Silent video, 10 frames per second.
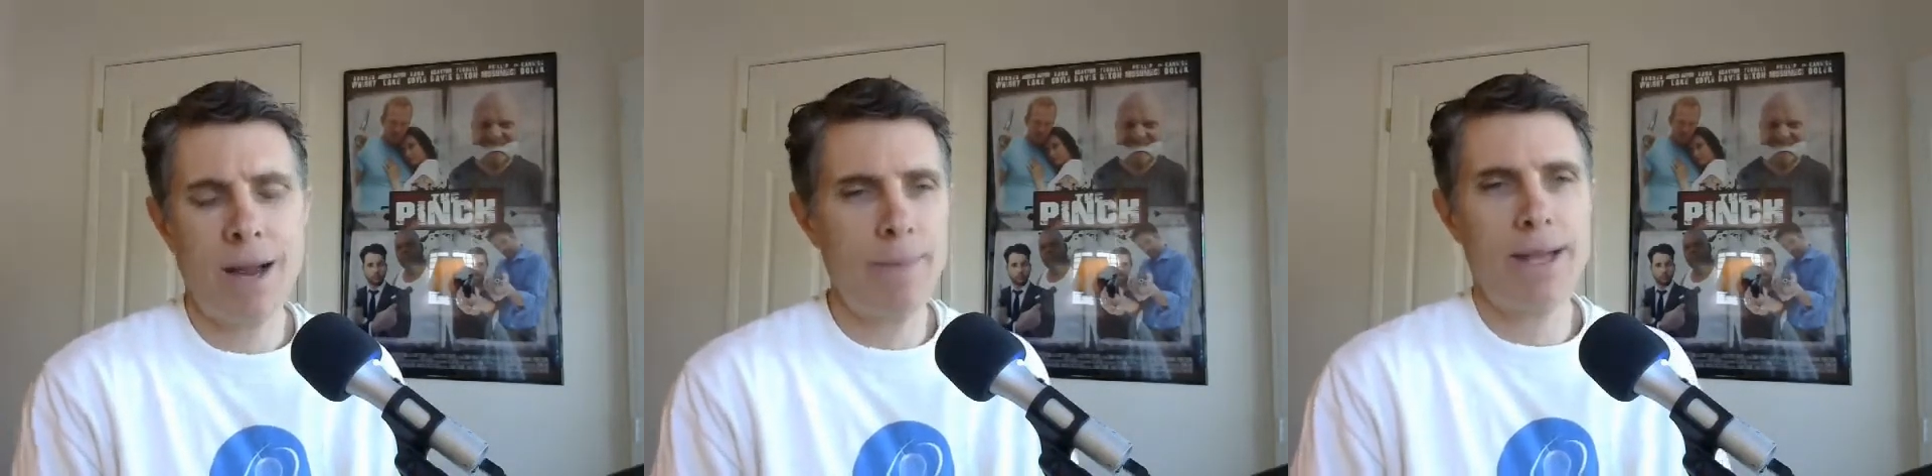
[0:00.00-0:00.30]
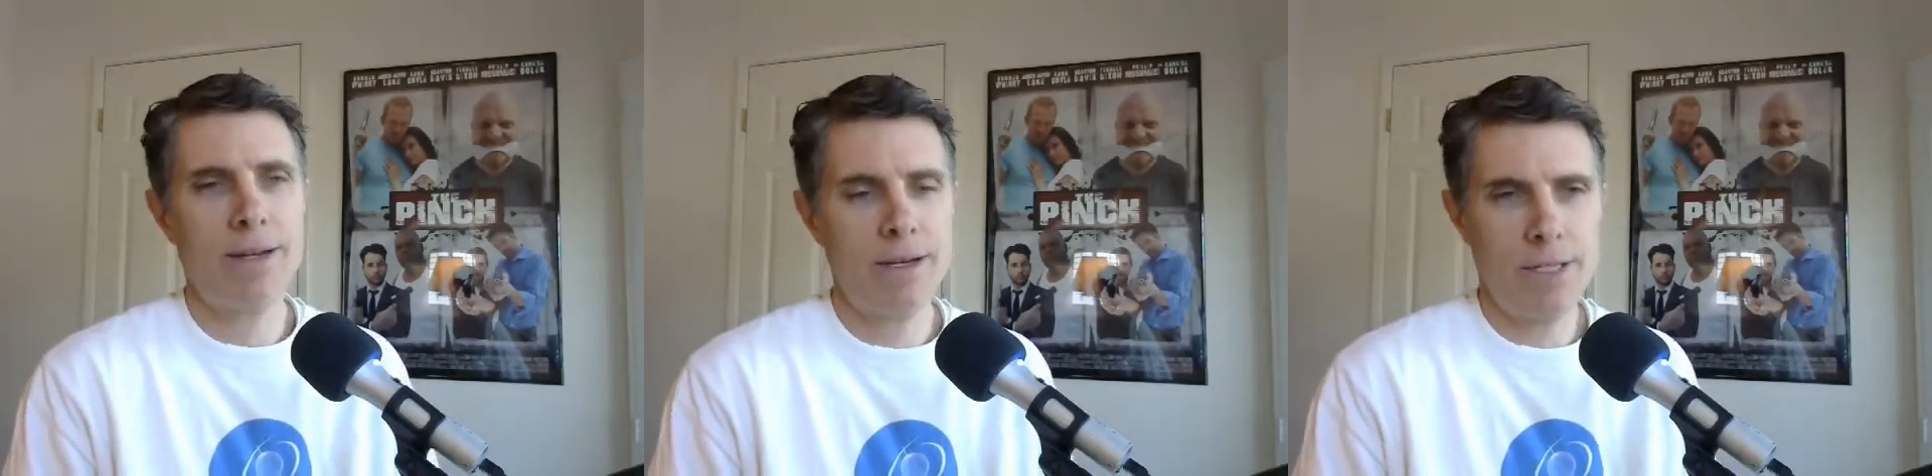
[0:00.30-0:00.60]
I'm
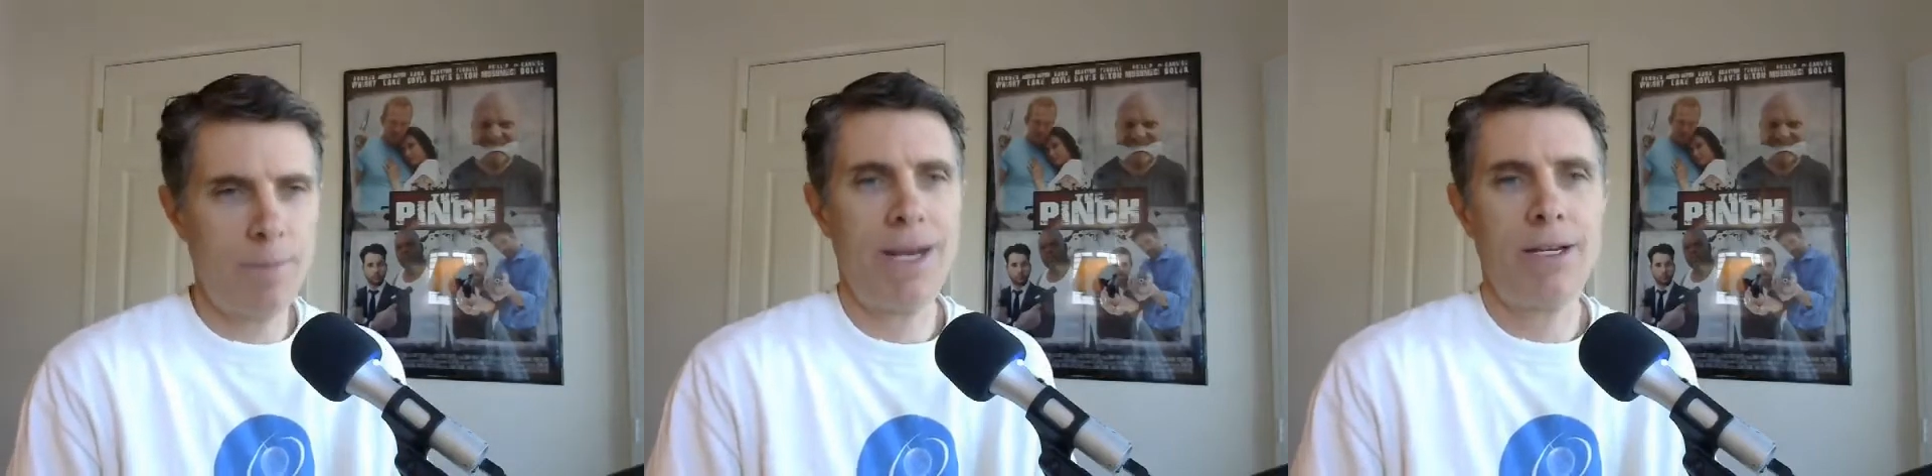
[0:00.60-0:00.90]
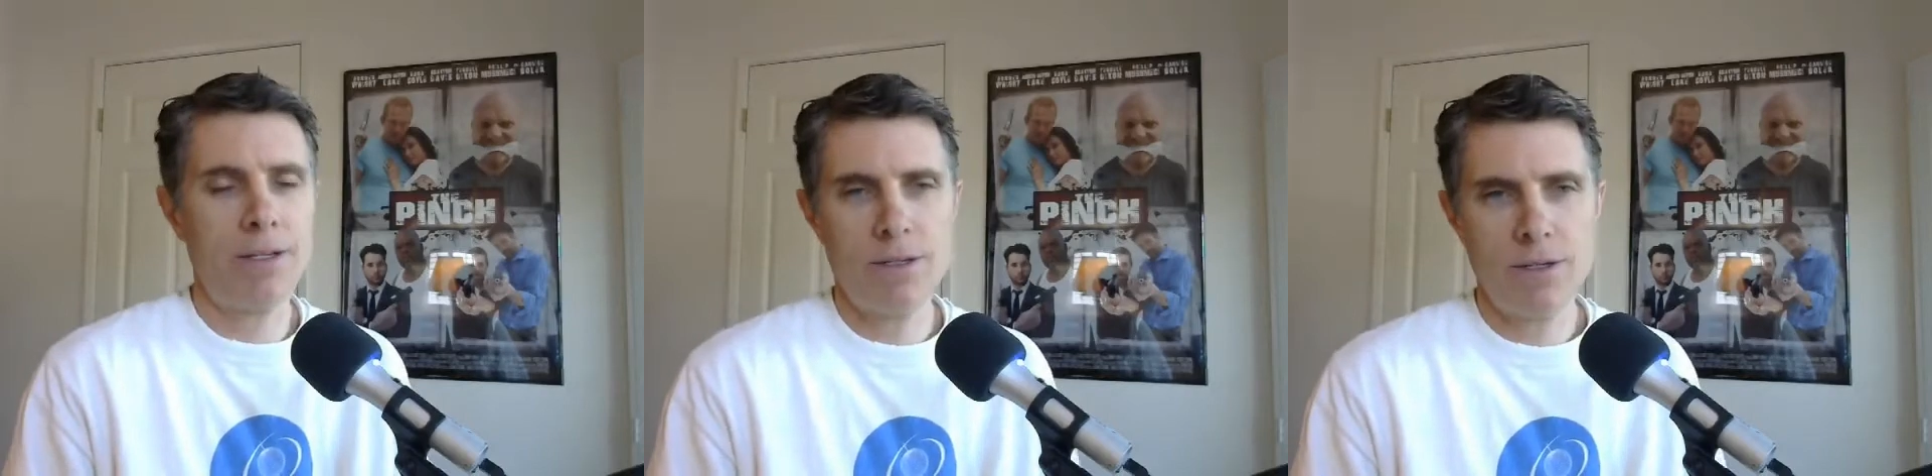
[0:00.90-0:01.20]
not
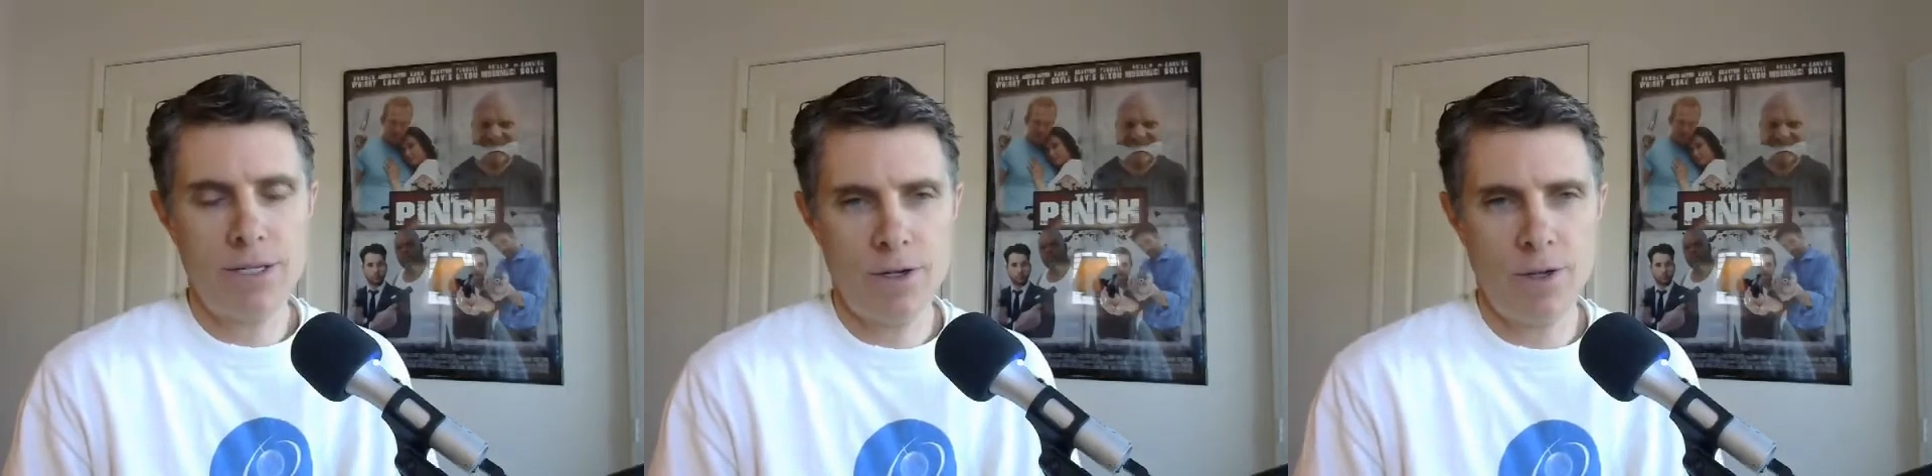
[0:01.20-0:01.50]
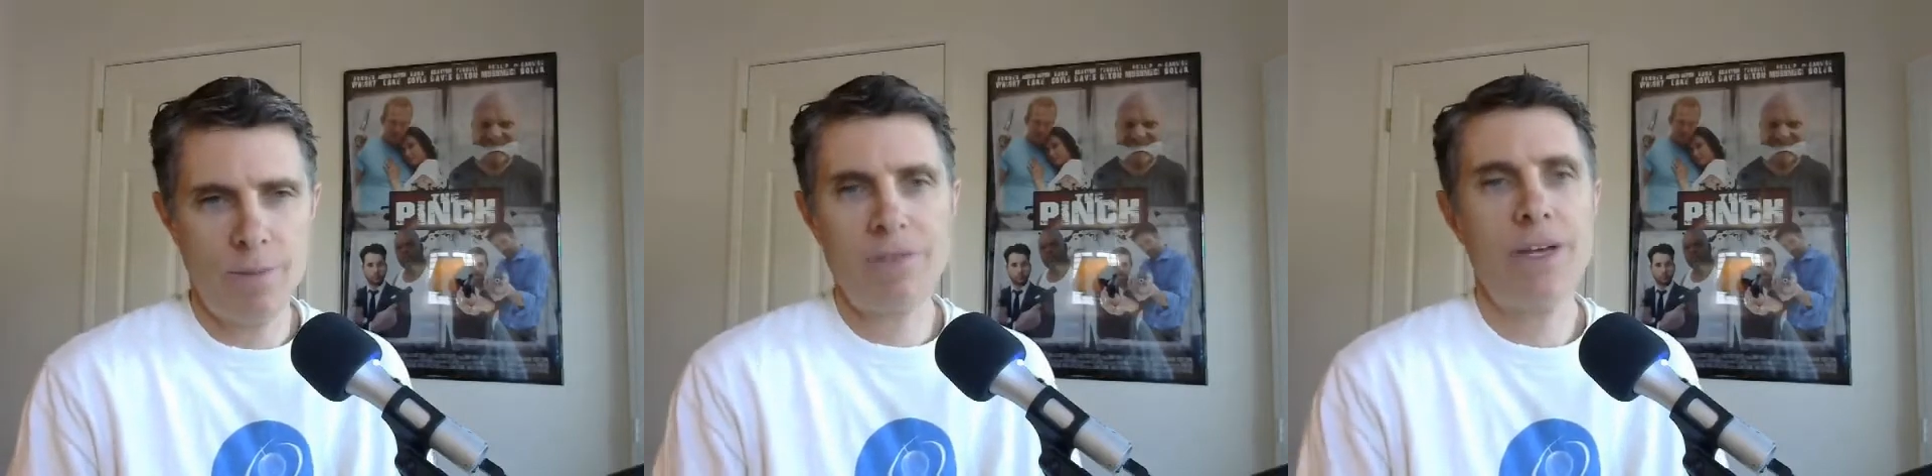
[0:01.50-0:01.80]
submitting to the big